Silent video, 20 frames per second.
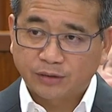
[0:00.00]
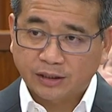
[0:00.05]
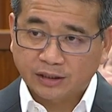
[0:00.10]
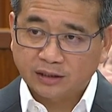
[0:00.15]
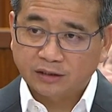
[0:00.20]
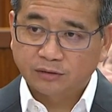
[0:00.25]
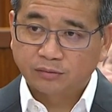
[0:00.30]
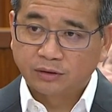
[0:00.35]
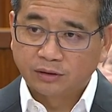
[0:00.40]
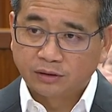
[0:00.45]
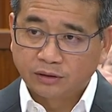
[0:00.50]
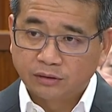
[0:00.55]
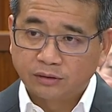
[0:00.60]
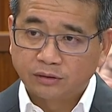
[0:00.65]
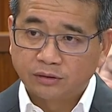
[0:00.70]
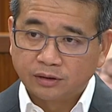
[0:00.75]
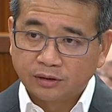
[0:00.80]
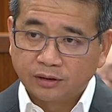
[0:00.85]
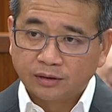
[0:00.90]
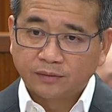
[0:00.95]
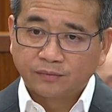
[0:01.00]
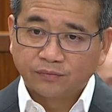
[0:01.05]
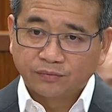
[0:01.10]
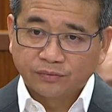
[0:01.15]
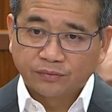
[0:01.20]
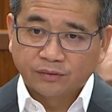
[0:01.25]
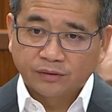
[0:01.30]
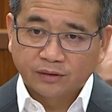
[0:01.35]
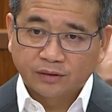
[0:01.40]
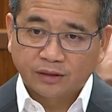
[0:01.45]
in practice will know
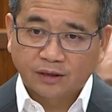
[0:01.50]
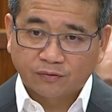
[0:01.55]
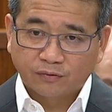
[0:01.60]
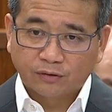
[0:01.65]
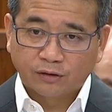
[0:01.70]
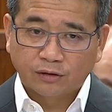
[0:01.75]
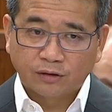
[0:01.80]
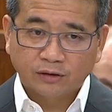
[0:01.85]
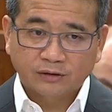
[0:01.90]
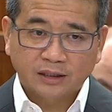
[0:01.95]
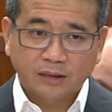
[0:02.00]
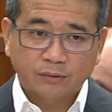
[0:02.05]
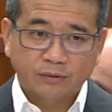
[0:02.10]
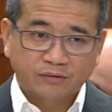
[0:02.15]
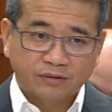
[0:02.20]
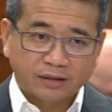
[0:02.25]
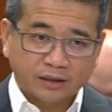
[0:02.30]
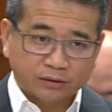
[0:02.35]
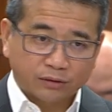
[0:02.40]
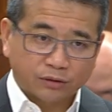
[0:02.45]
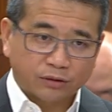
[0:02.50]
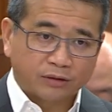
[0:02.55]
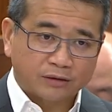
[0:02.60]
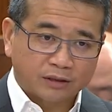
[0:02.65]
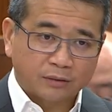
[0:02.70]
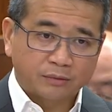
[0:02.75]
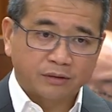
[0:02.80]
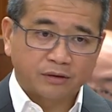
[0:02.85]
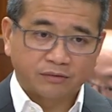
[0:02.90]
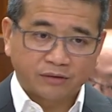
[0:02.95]
that for a long time we've had to
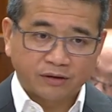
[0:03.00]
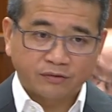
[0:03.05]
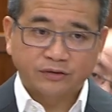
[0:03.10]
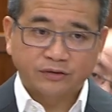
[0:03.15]
contend with the